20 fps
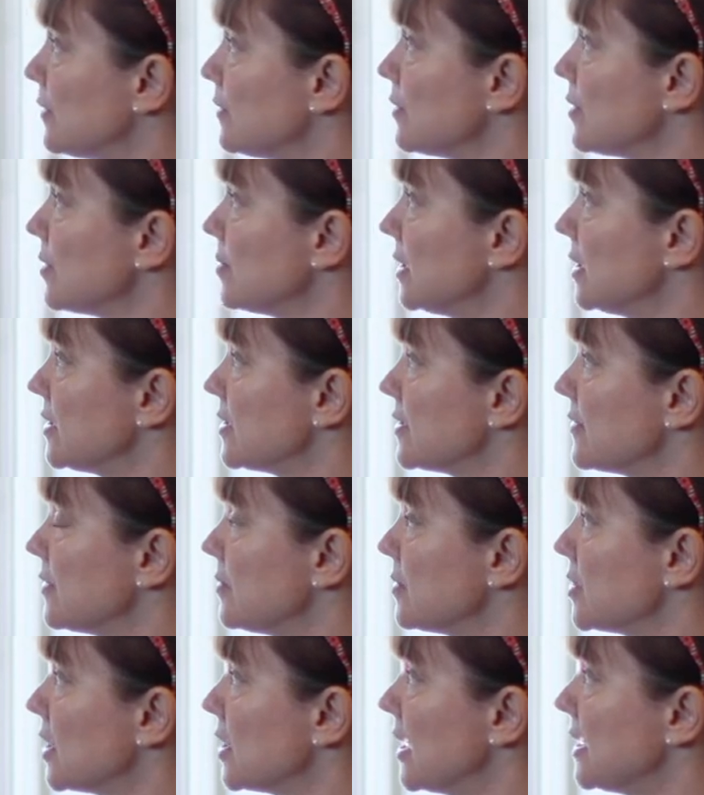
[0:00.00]
formulas
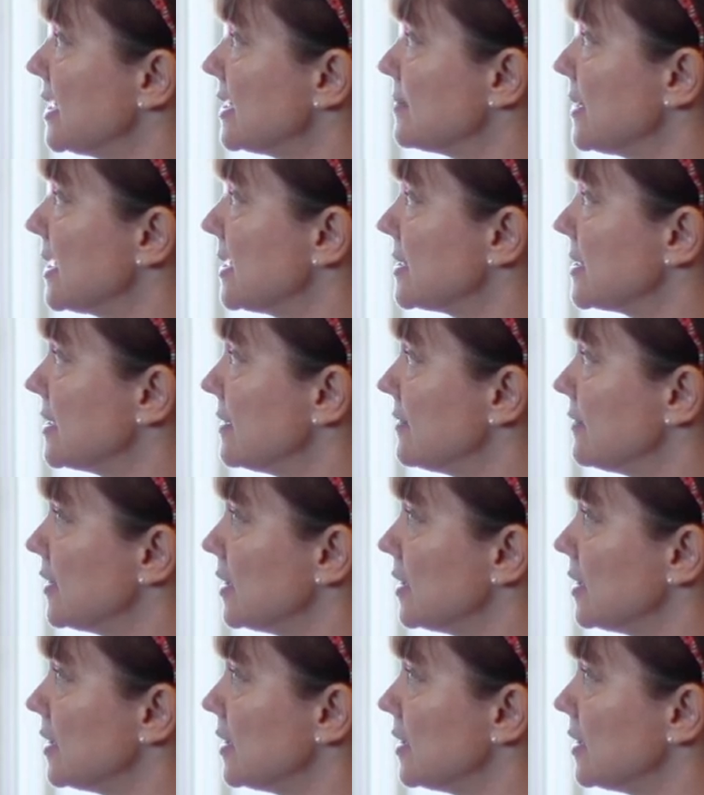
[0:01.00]
from Chinese medicine,